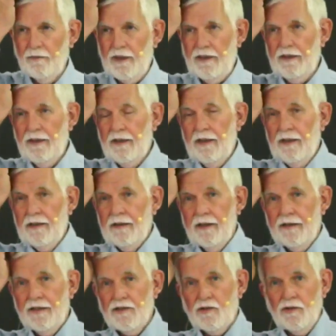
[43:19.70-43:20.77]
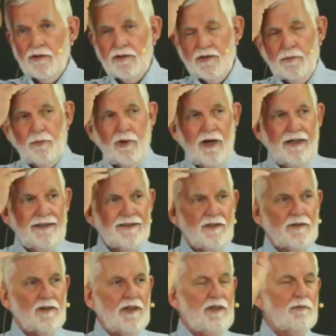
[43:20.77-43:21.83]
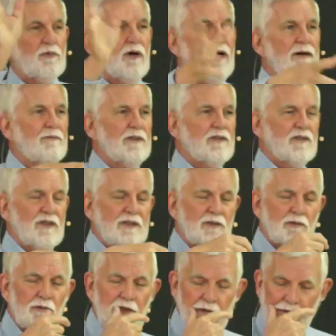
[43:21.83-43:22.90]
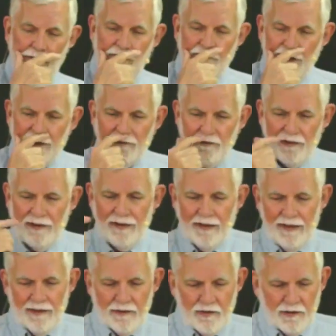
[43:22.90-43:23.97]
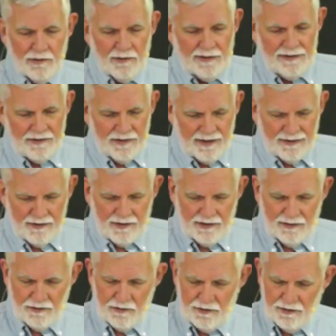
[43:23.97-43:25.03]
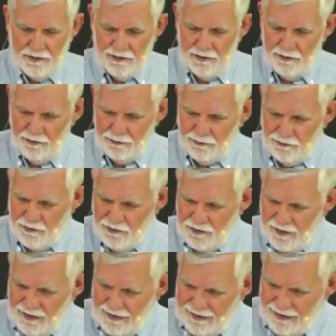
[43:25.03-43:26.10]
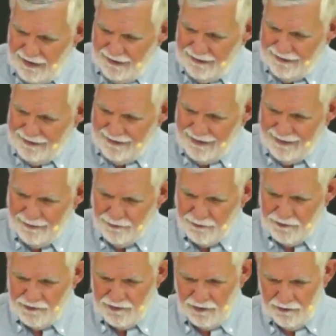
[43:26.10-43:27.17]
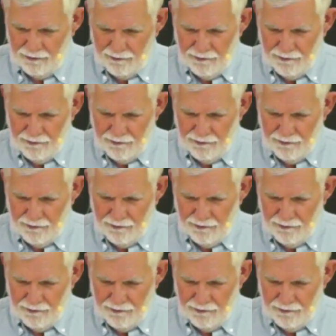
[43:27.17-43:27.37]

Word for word: Now, this shouldn't surprise us. He had promised Israel the victory, so he sends these huge uh, hailstones.